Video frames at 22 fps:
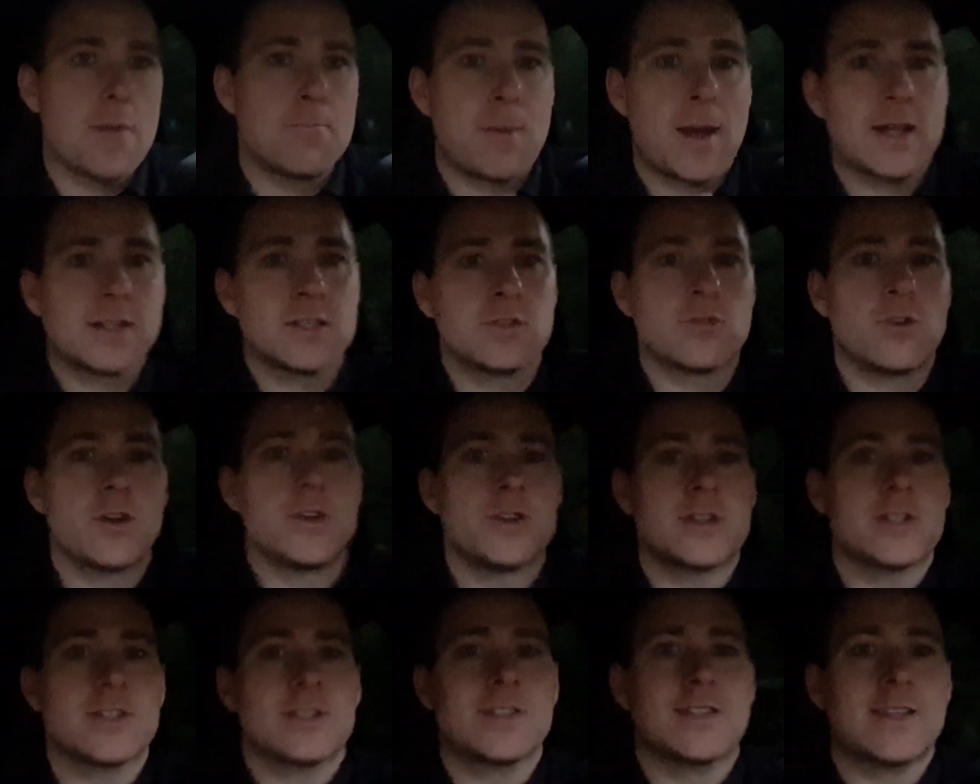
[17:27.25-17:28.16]
a better
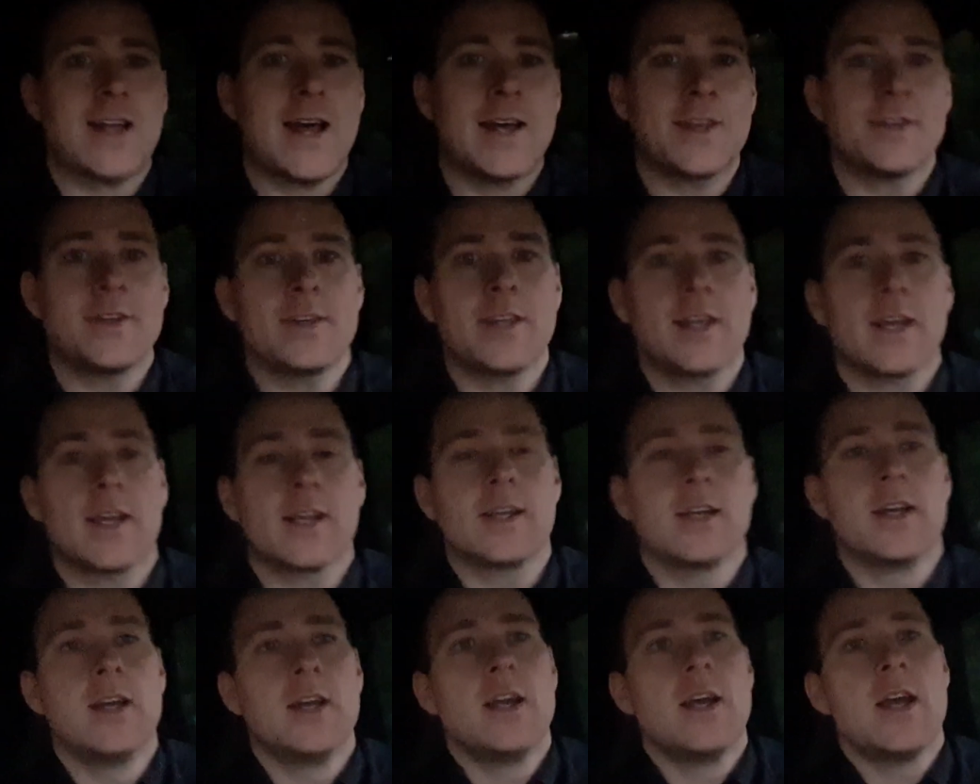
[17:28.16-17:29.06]
understanding
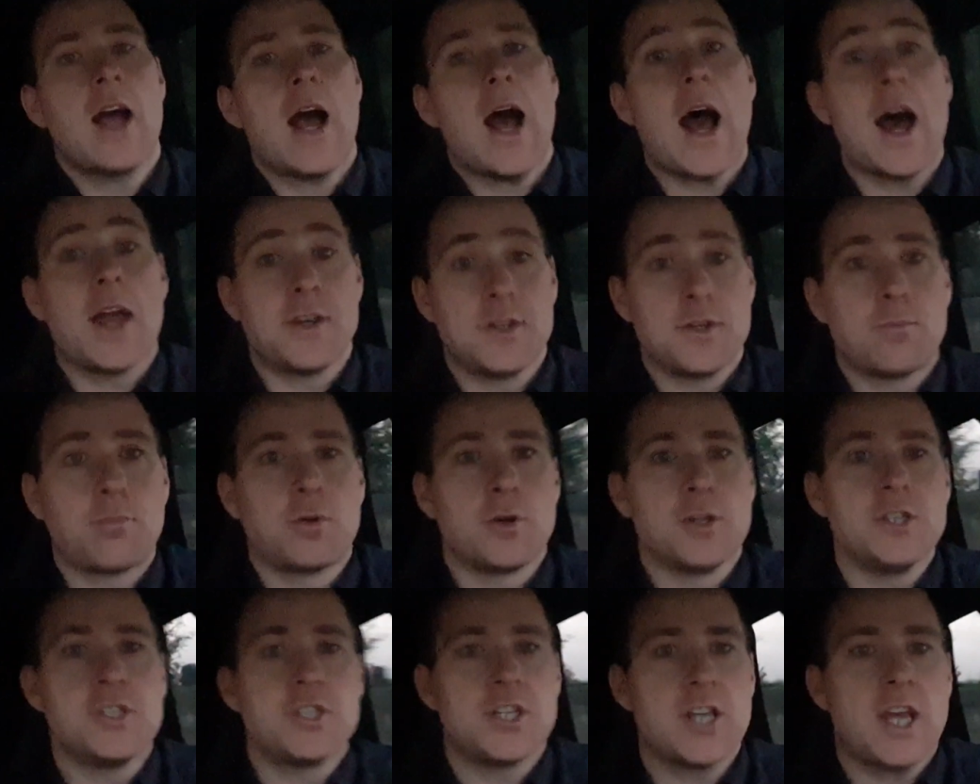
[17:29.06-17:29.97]
and
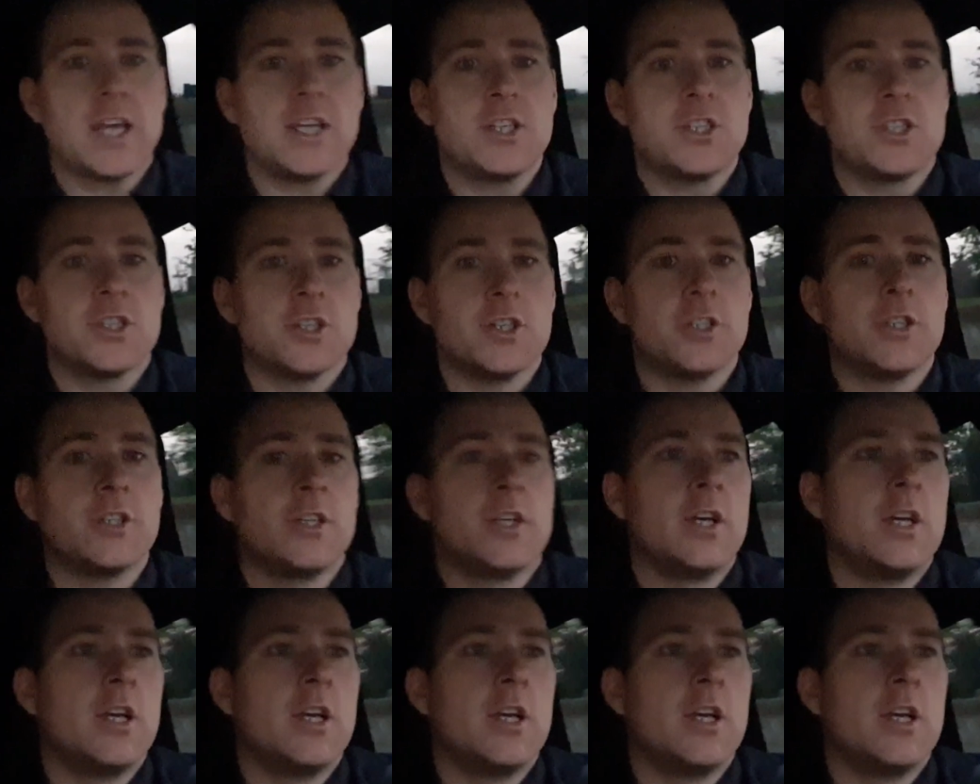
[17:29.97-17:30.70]
appreciation